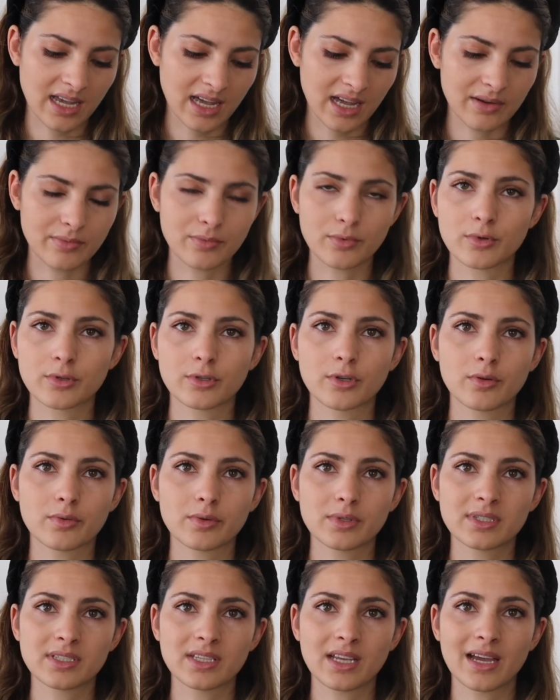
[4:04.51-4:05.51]
I wore
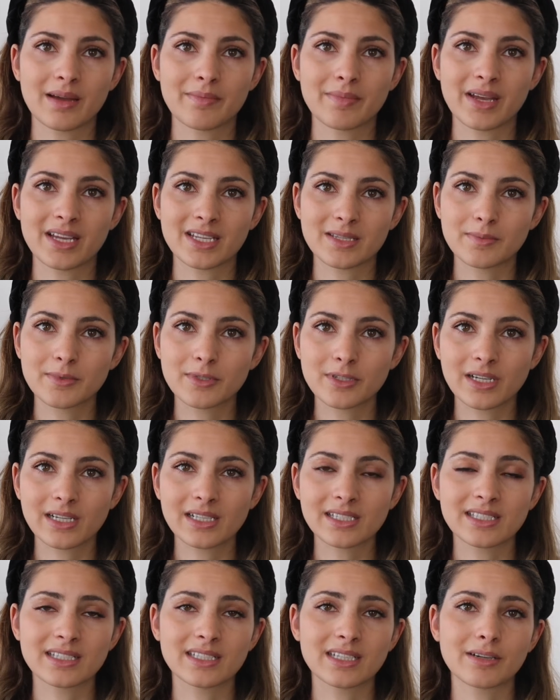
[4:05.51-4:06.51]
those
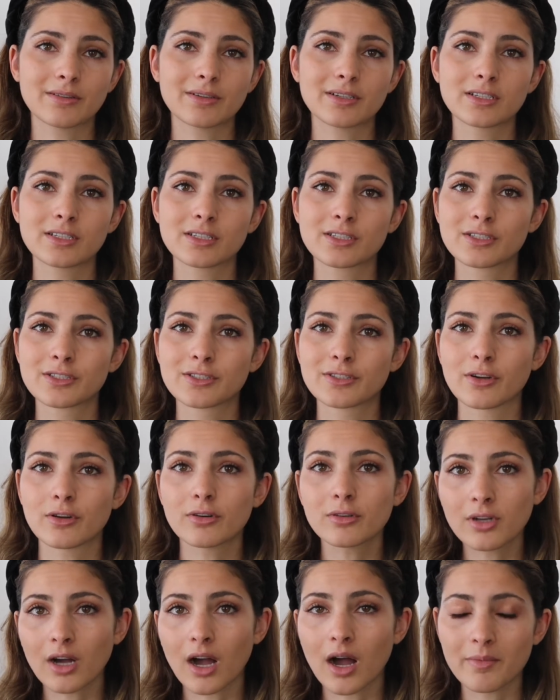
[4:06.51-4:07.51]
Espadrilles, and they were
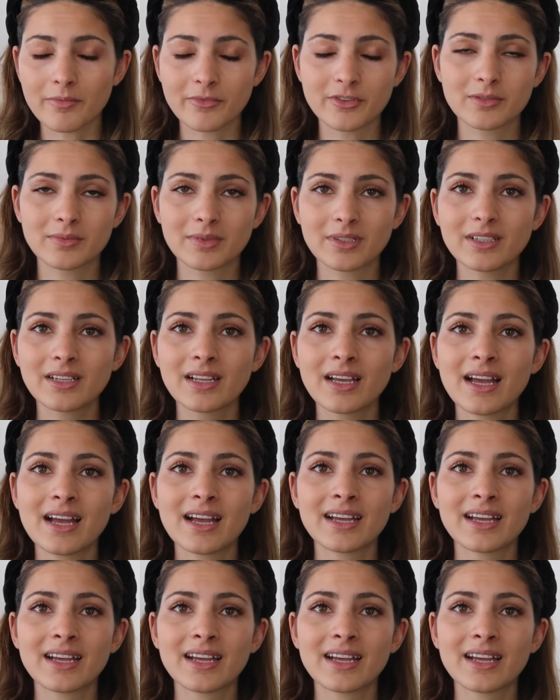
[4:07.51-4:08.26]
so comfortable.